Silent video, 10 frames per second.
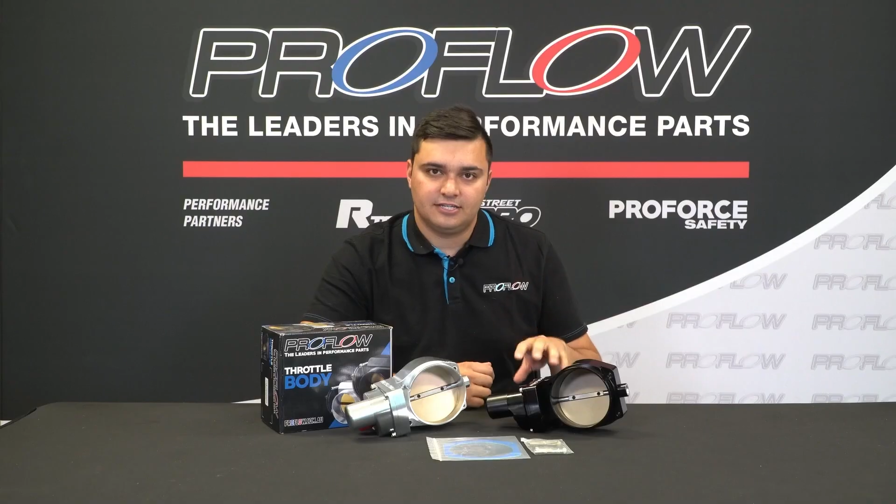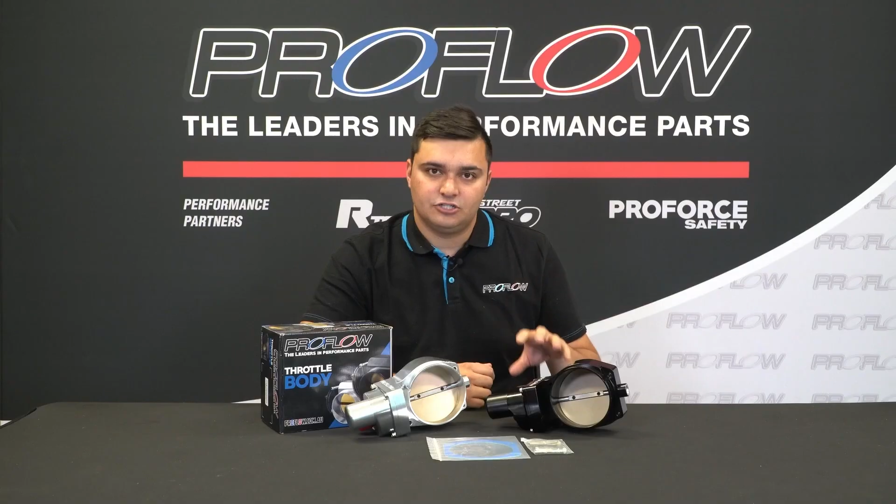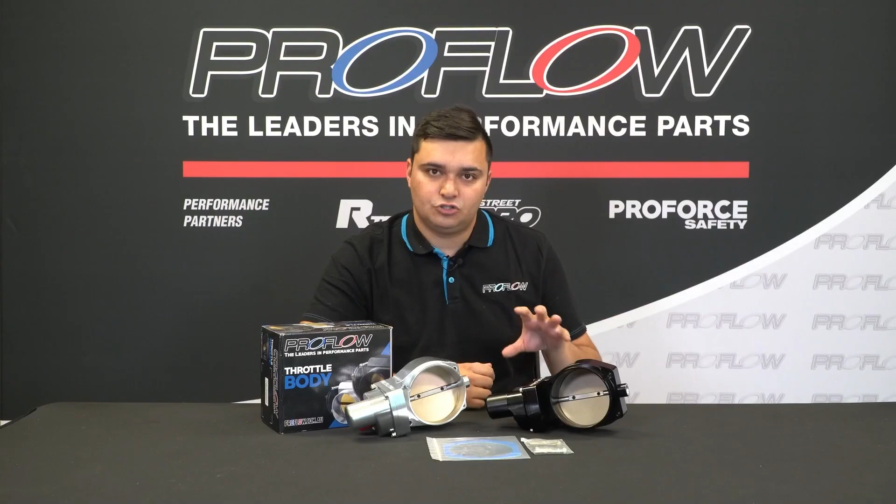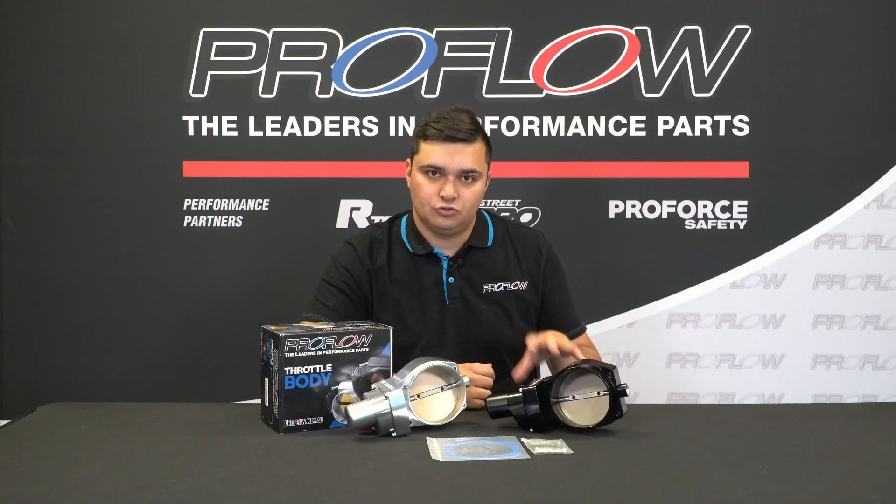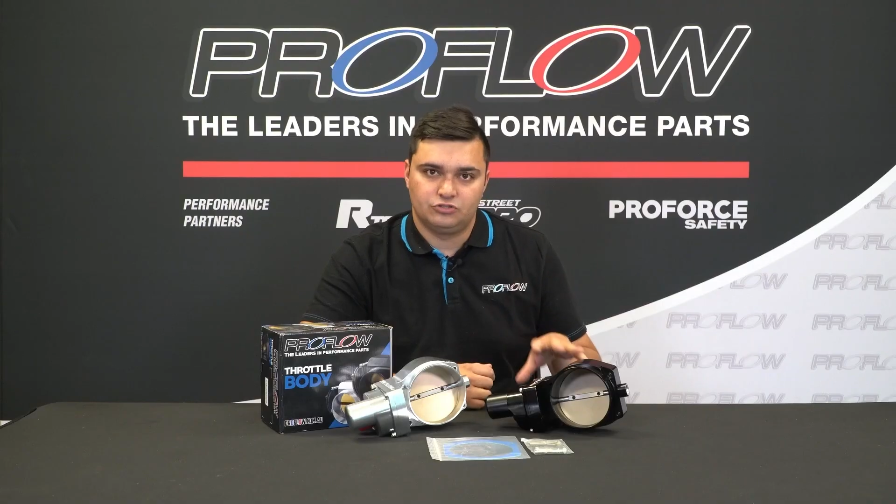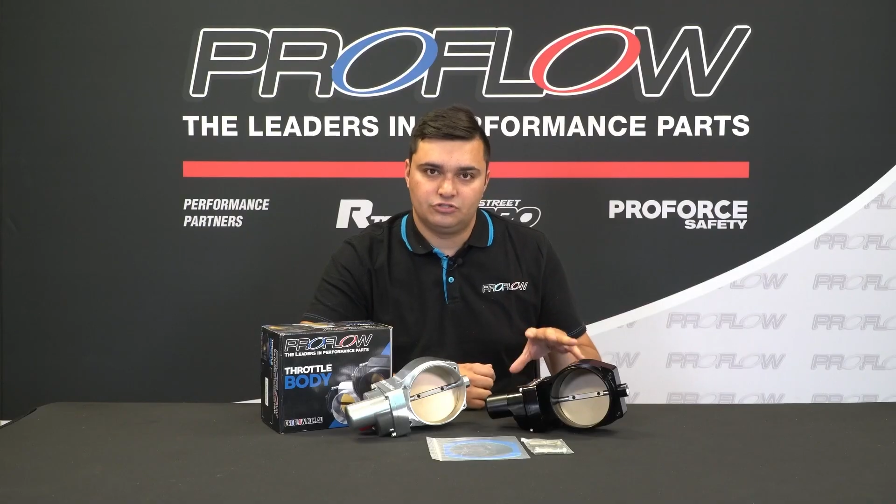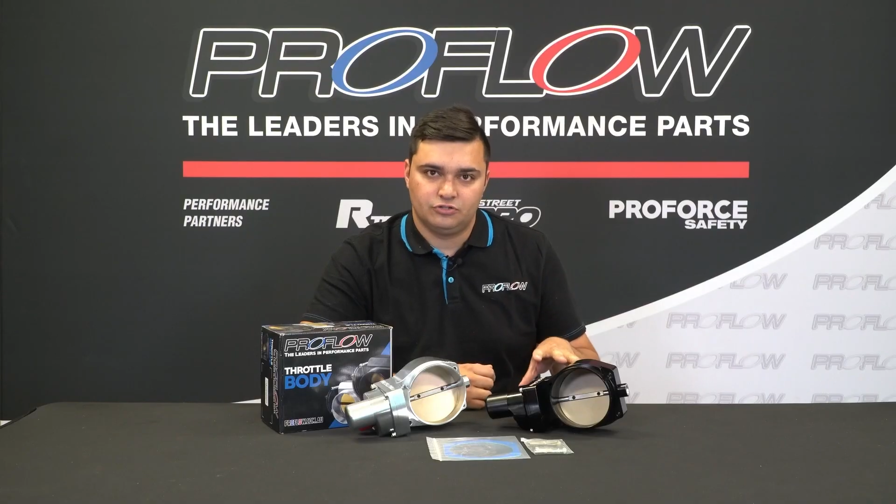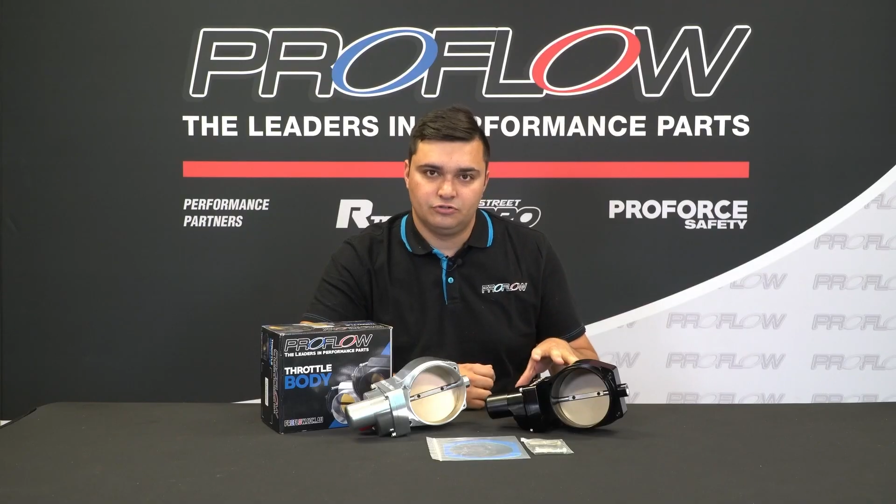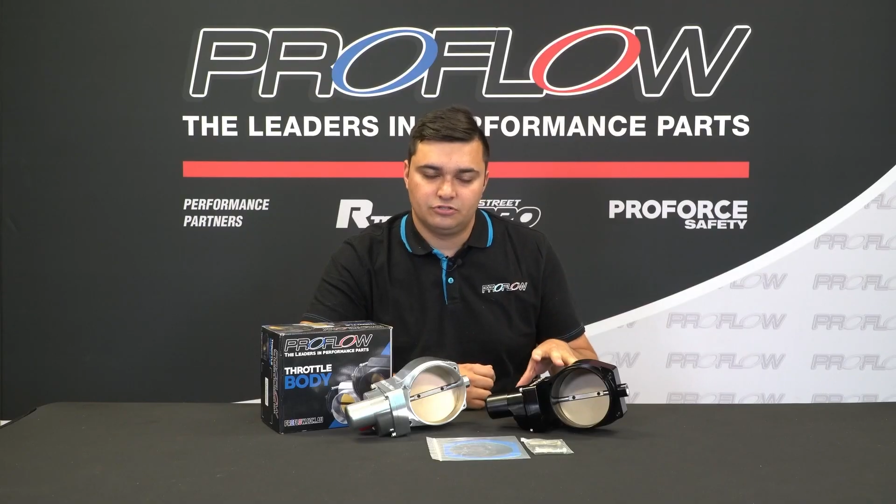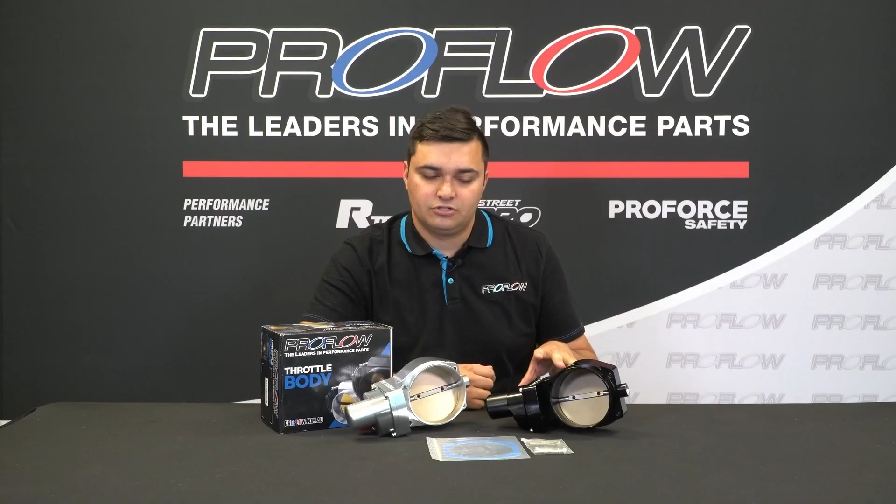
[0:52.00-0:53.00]
they should
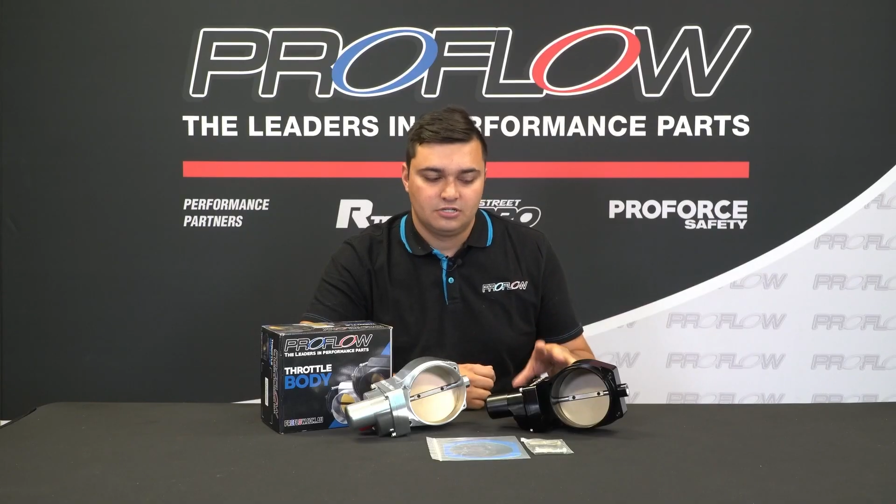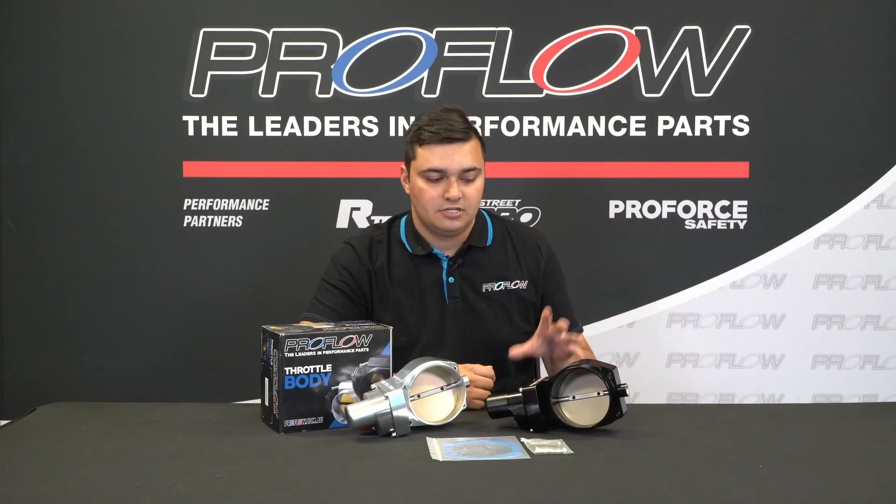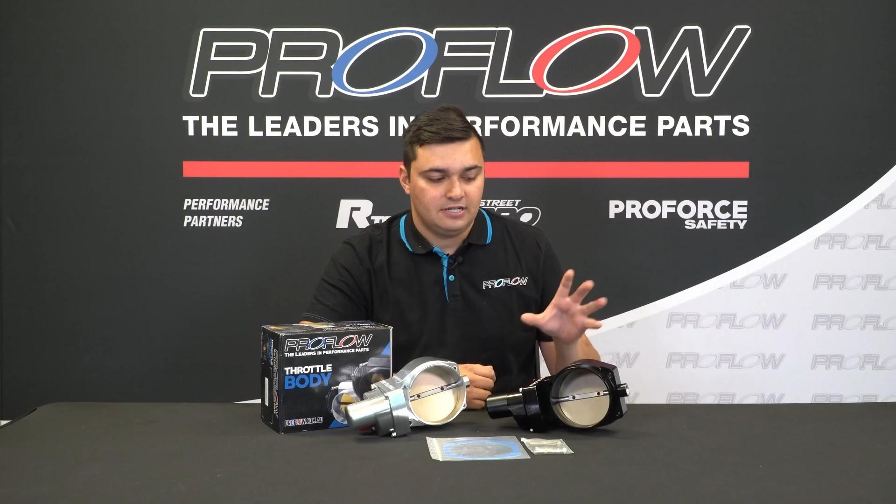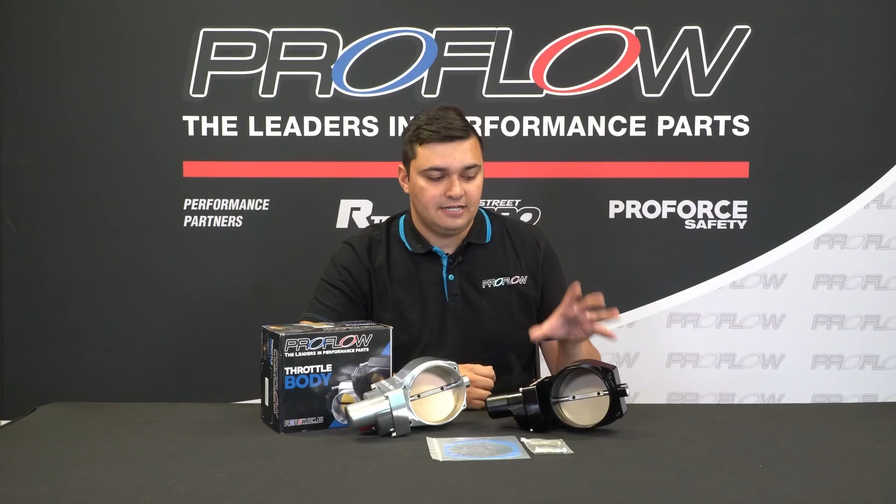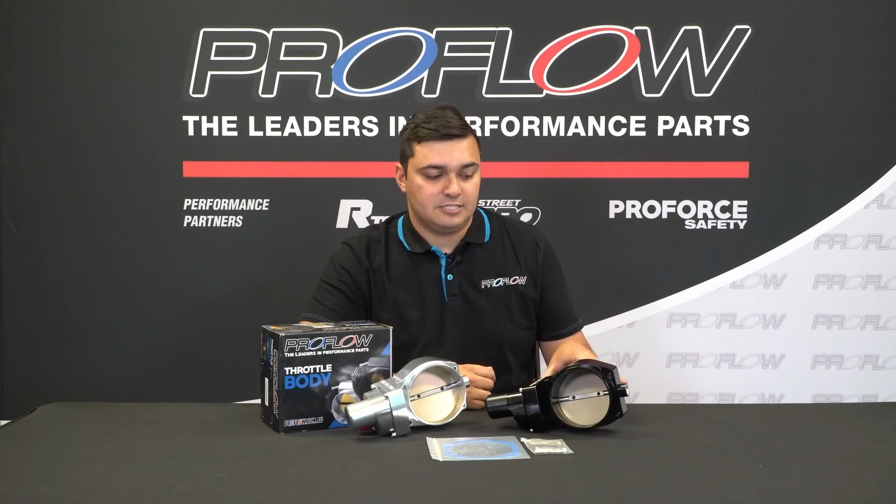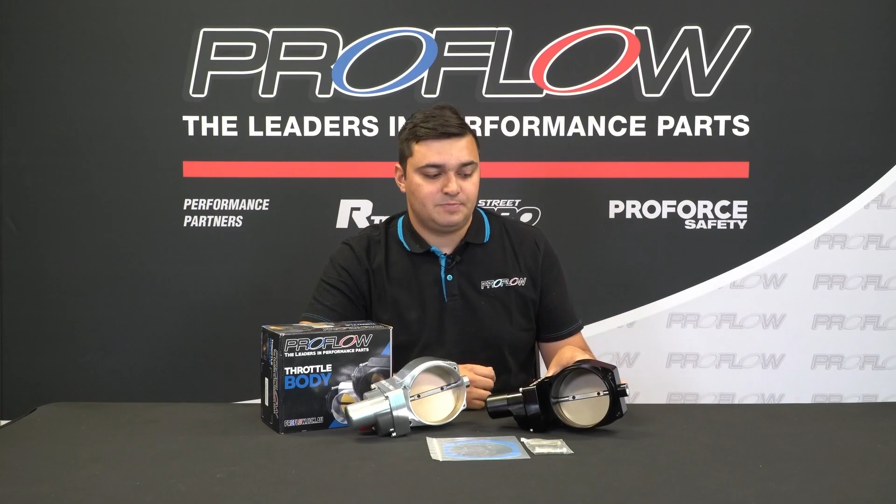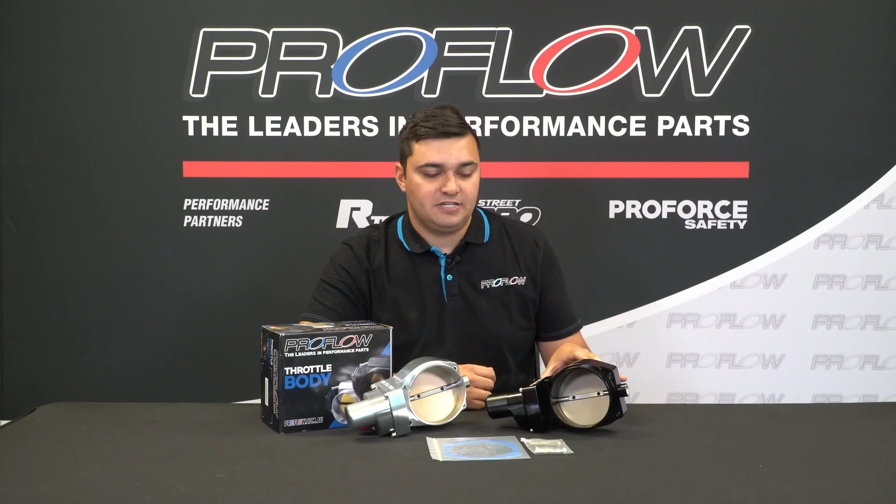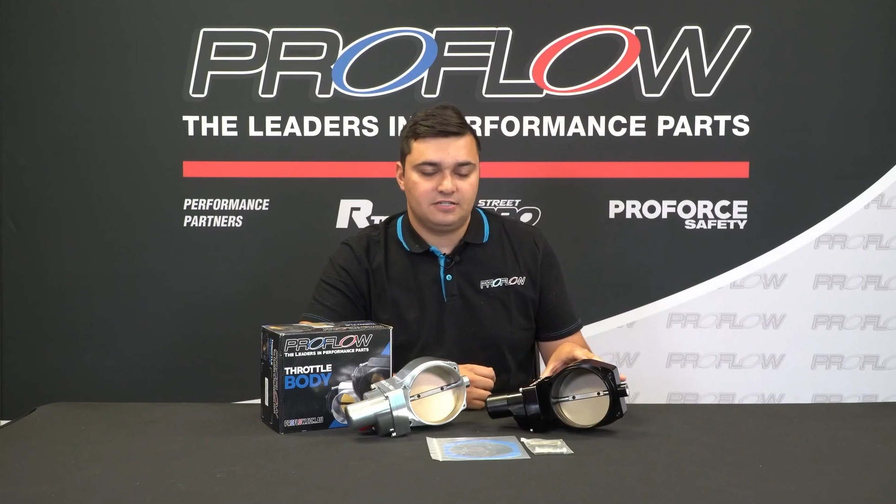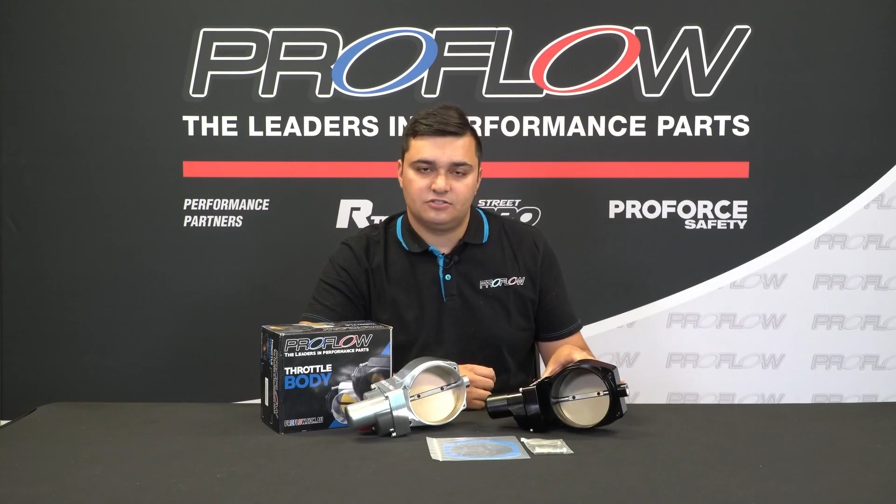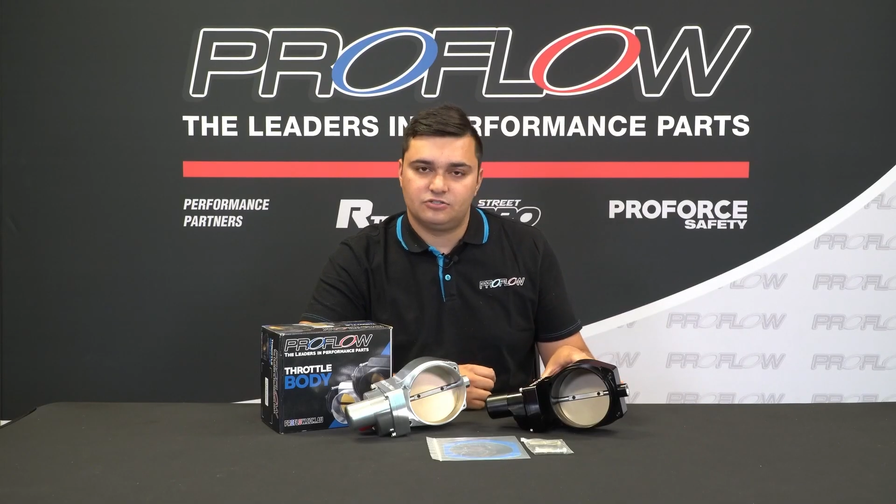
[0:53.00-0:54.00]
suit. Now
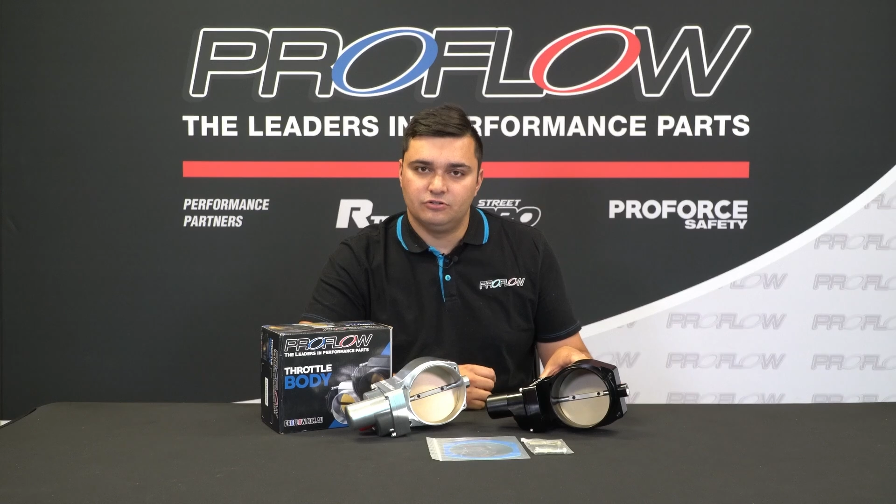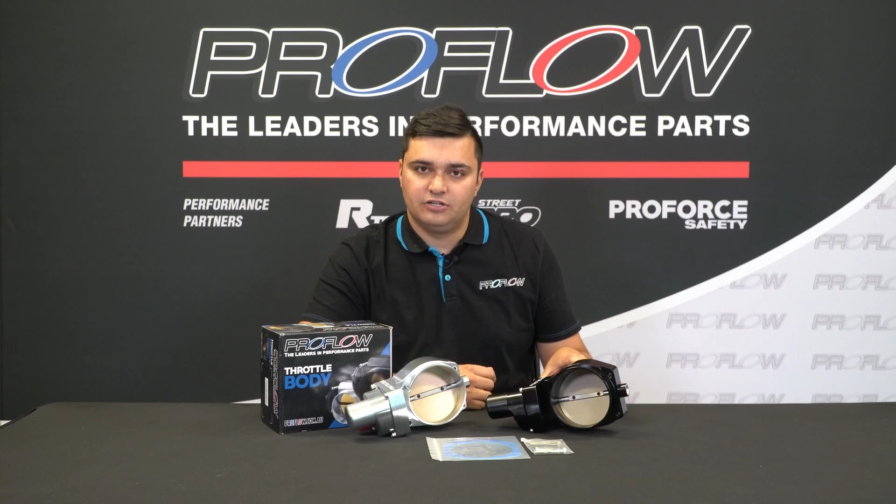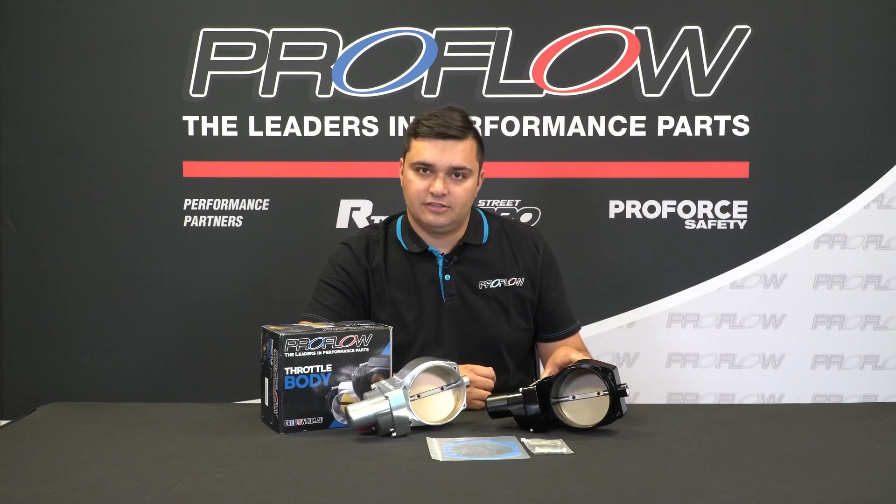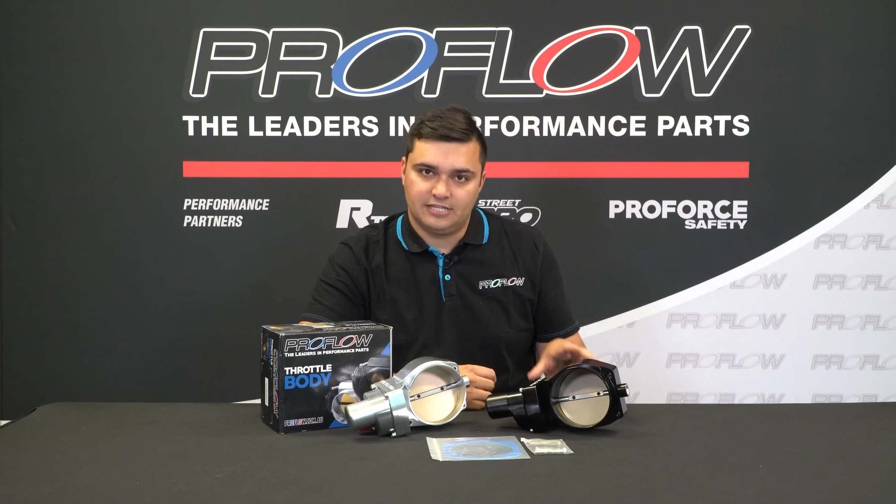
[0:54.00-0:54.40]
speaking of suiting,